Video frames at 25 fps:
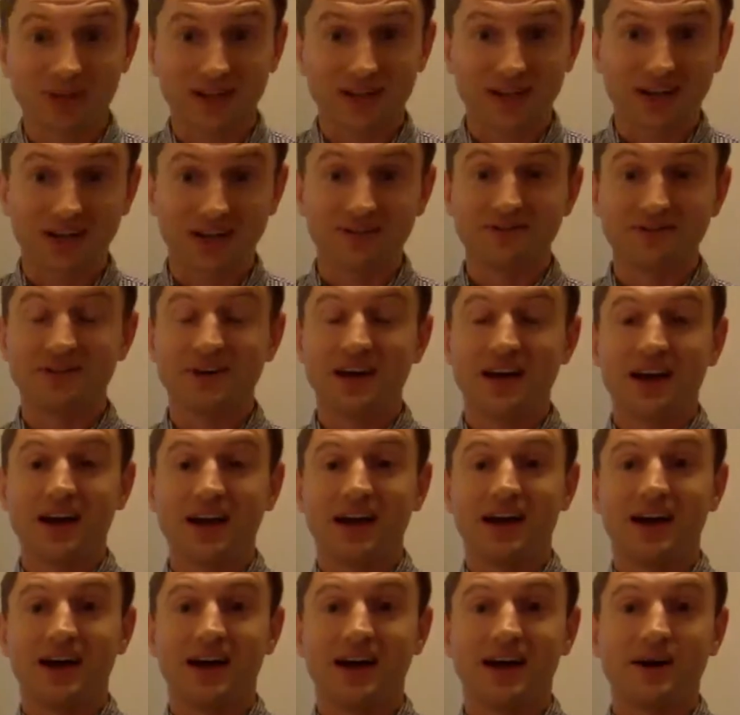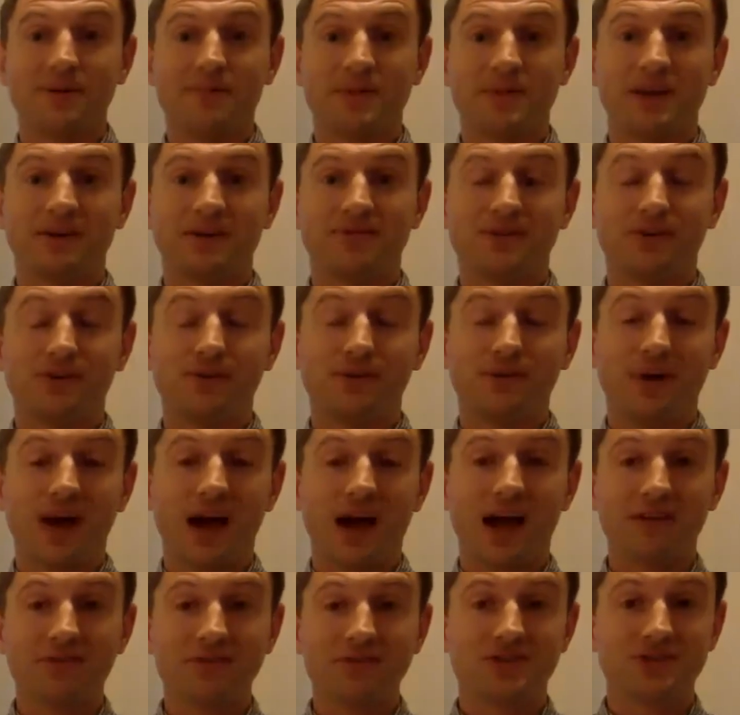love. If you
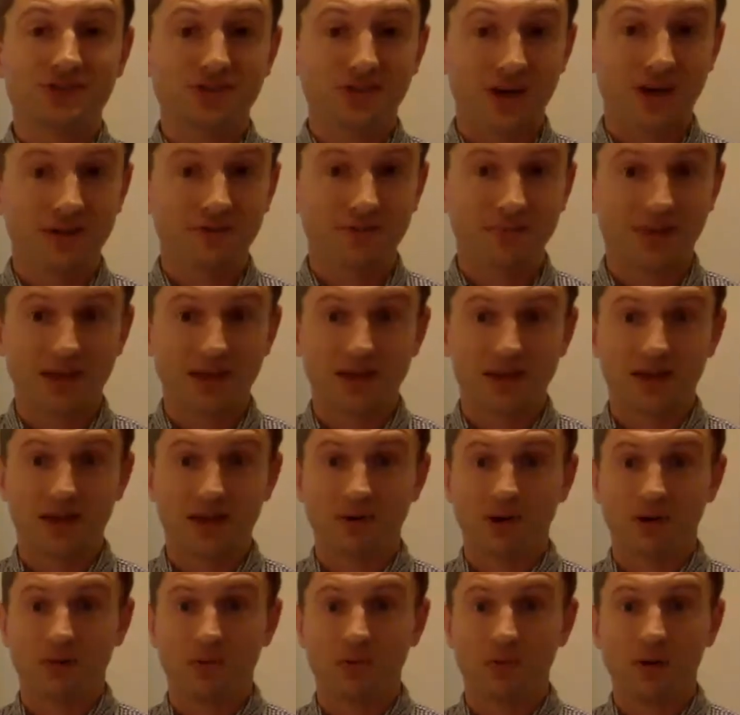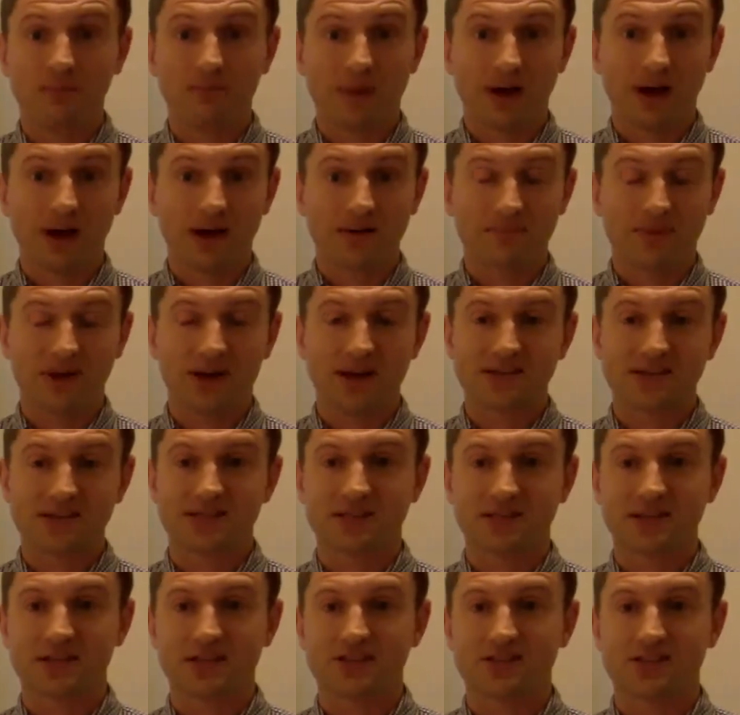haven't tried making a one-pot pasta
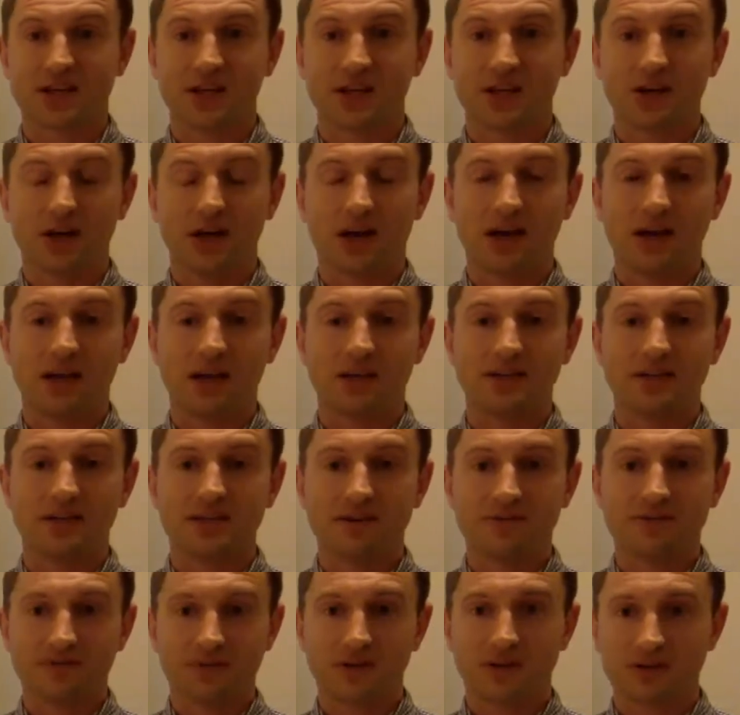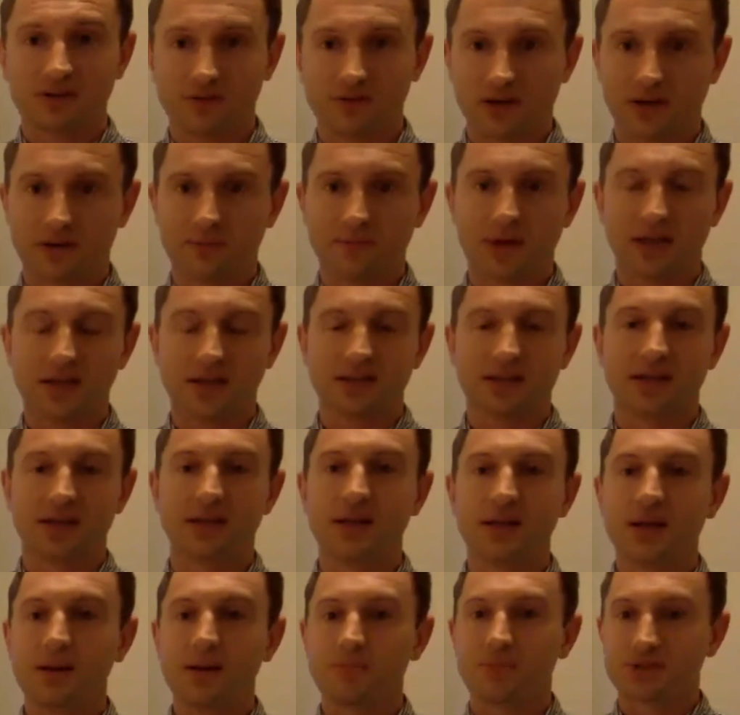dish, I definitely recommend it,
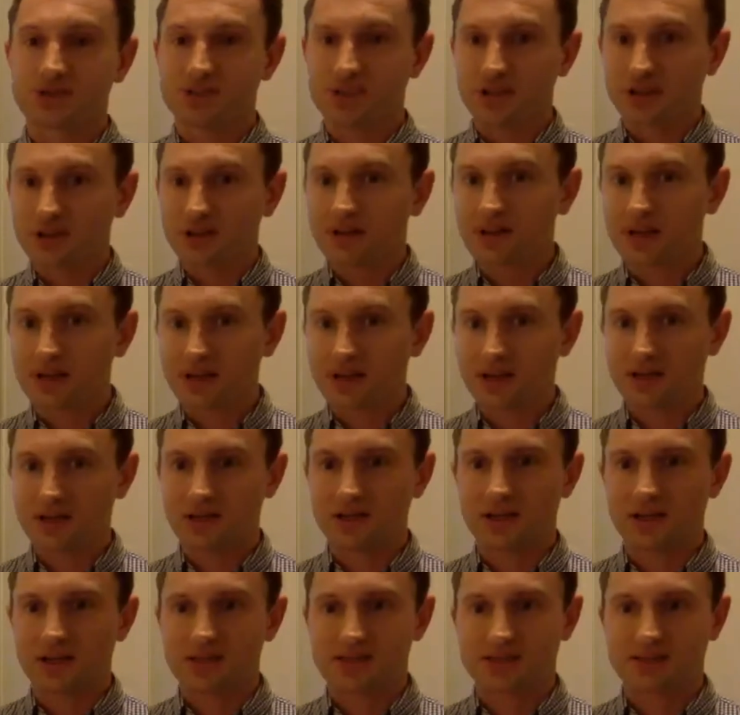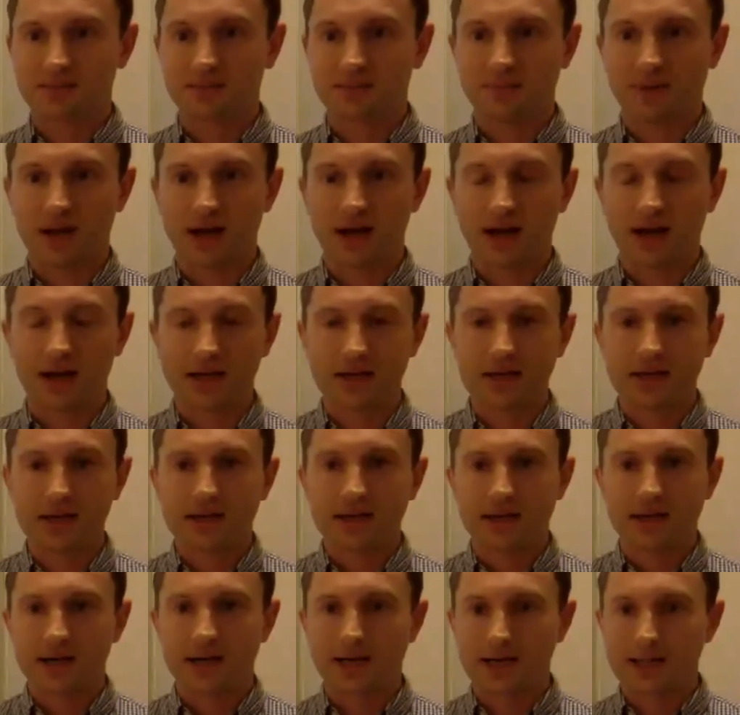particularly in an Instant Pot.
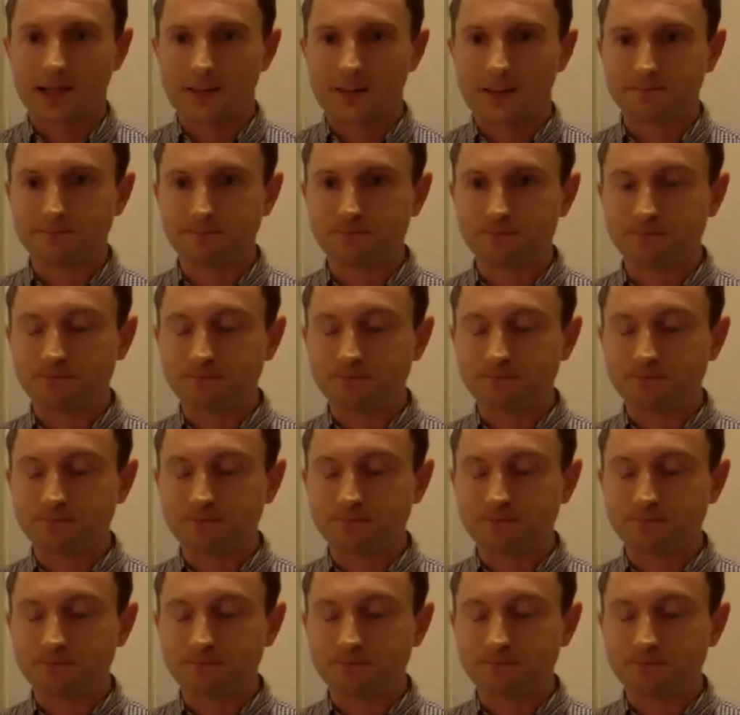I